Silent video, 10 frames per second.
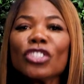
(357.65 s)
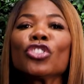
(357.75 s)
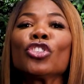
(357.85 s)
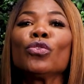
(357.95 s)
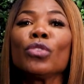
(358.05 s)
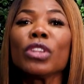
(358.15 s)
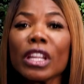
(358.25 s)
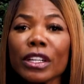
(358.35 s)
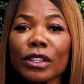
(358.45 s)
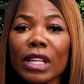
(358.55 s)
to
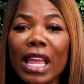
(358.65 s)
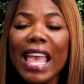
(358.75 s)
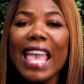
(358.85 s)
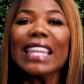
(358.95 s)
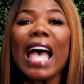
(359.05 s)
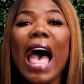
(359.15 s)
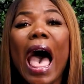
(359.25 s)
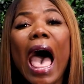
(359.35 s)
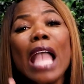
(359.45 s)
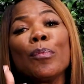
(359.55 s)
learn. And
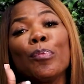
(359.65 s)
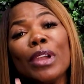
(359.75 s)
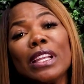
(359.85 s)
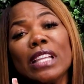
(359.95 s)
I break